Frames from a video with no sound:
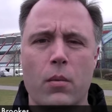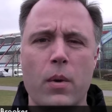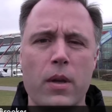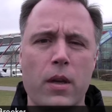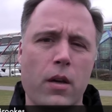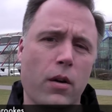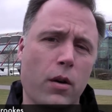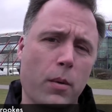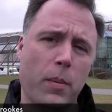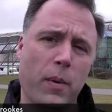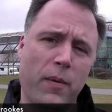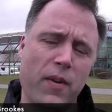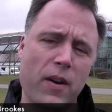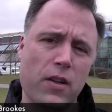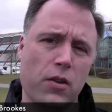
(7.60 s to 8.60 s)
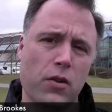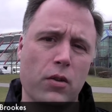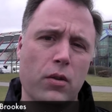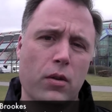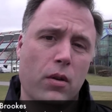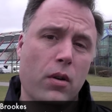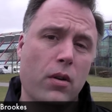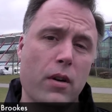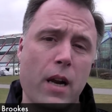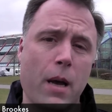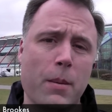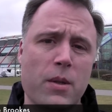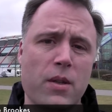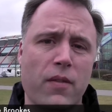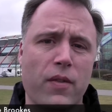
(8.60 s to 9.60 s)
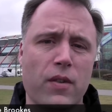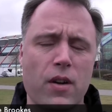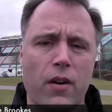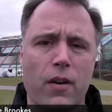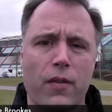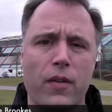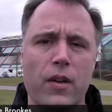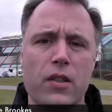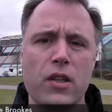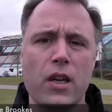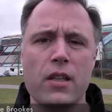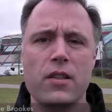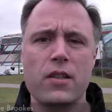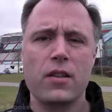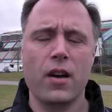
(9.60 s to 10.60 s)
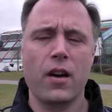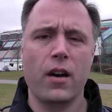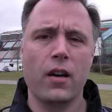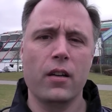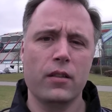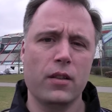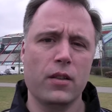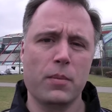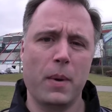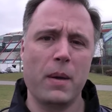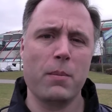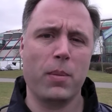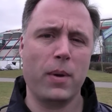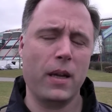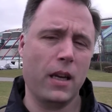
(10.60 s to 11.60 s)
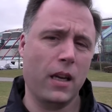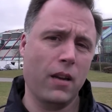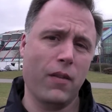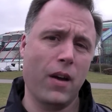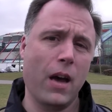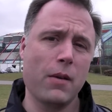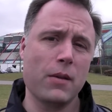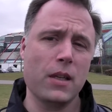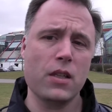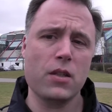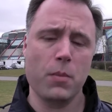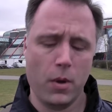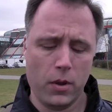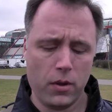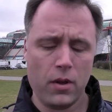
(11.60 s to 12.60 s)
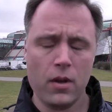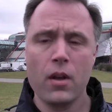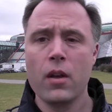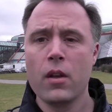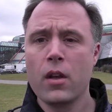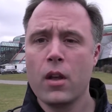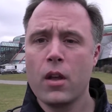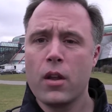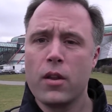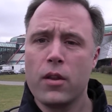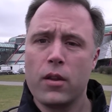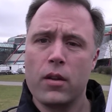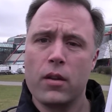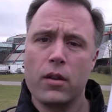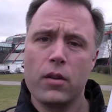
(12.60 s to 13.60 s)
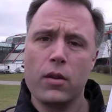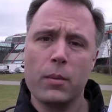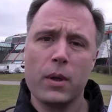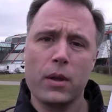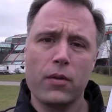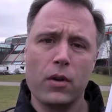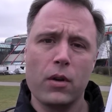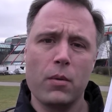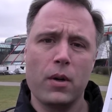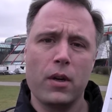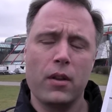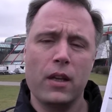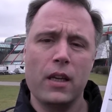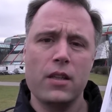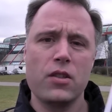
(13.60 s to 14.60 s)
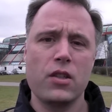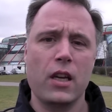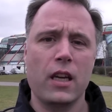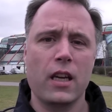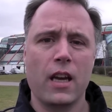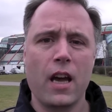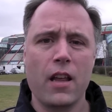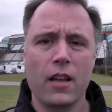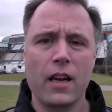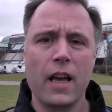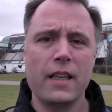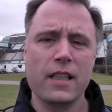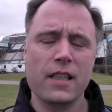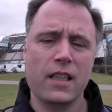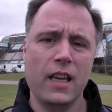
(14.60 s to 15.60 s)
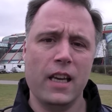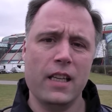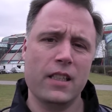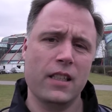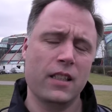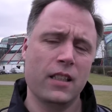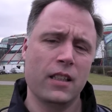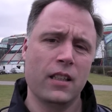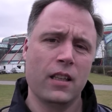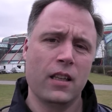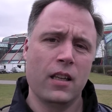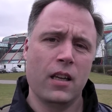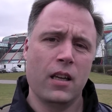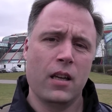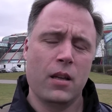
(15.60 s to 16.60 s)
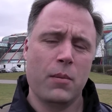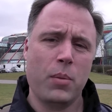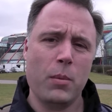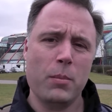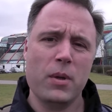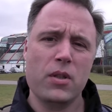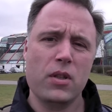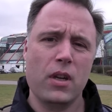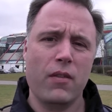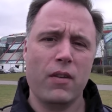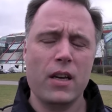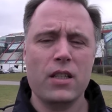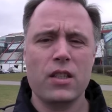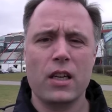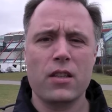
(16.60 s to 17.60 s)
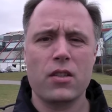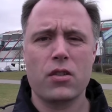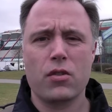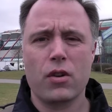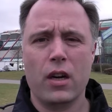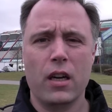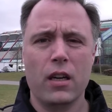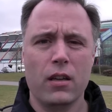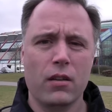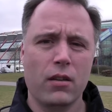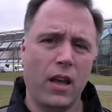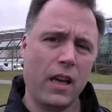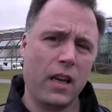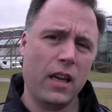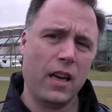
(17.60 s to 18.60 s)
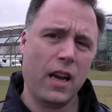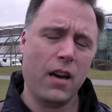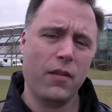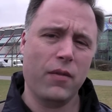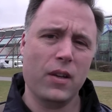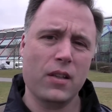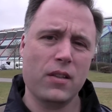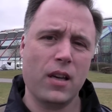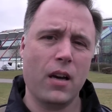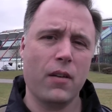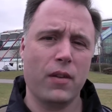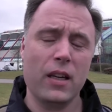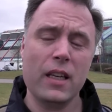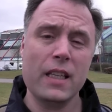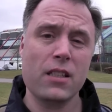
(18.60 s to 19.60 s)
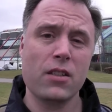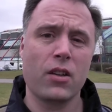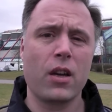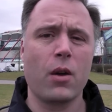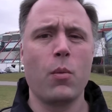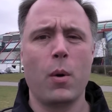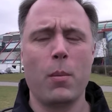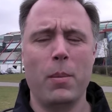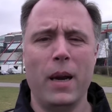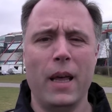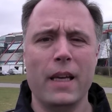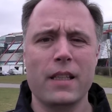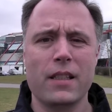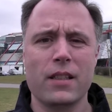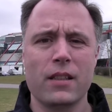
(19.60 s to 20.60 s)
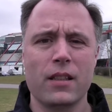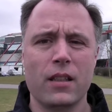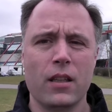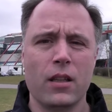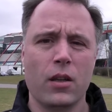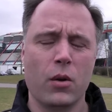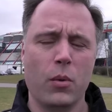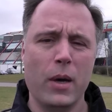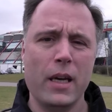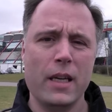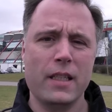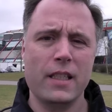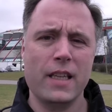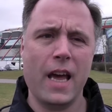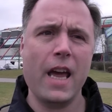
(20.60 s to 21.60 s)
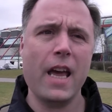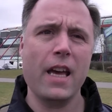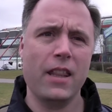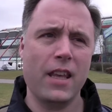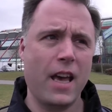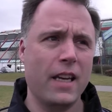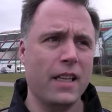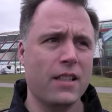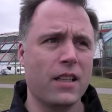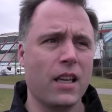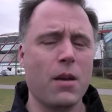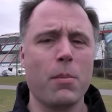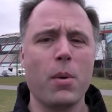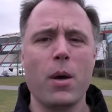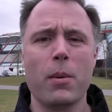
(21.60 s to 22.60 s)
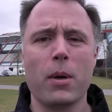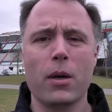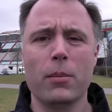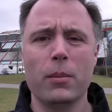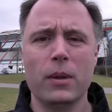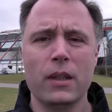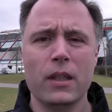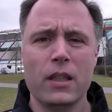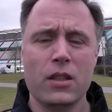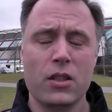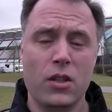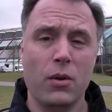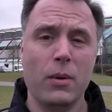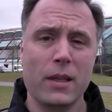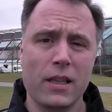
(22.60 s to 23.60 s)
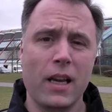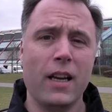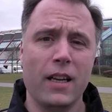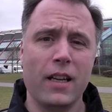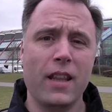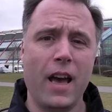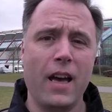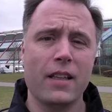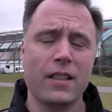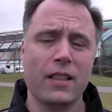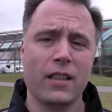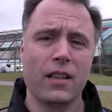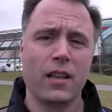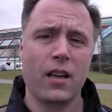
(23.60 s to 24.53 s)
Whether you're a professional or an amateur photographer, chances are you spend plenty of hours each month thumbing through one of these, checking out the latest kit. The problem is you never get a chance to try that kit out for yourself, at least not in one place. But we're here today at the NEC in Birmingham to do exactly that.